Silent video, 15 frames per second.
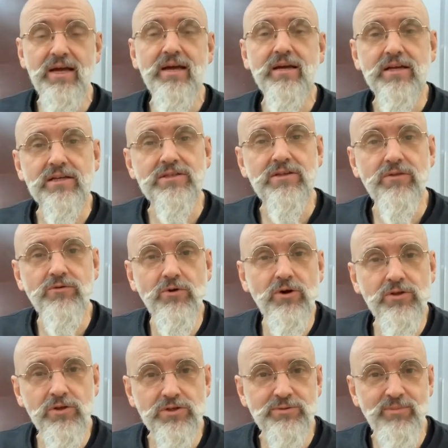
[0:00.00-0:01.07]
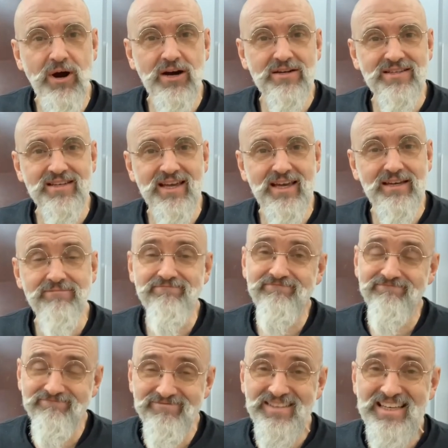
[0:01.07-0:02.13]
because throwing those sparks again,
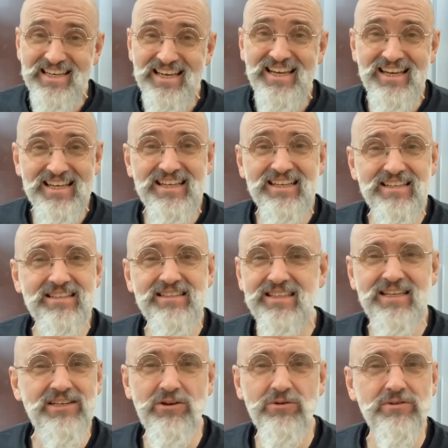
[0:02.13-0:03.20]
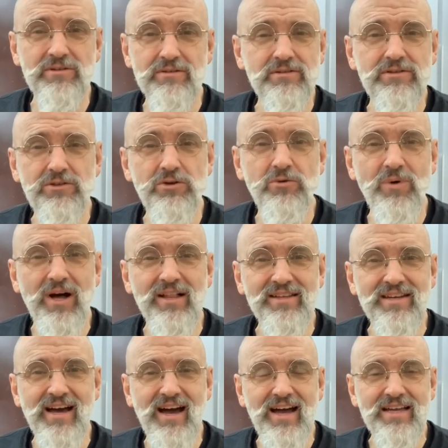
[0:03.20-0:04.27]
they don't do well in
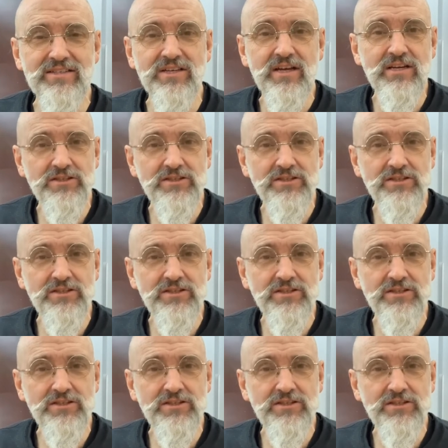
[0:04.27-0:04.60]
eyes.